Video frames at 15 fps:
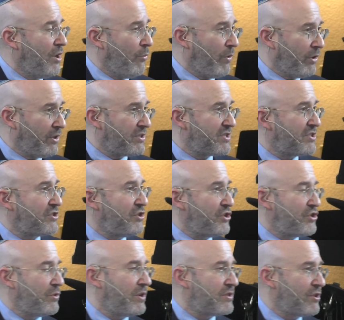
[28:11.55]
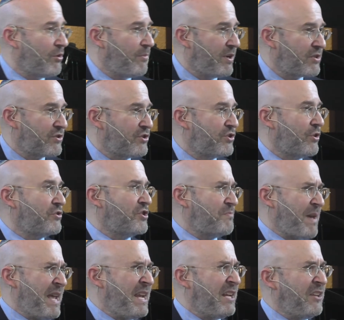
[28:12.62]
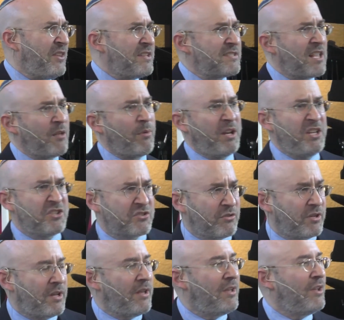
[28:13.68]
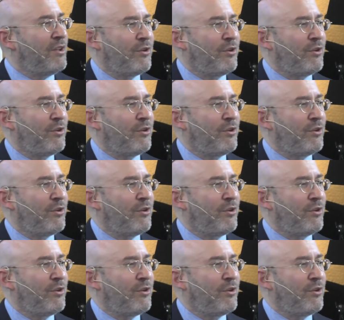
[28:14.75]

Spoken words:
We don't exist at Yeshua Tzion because the church is pagan and they celebrate Easter and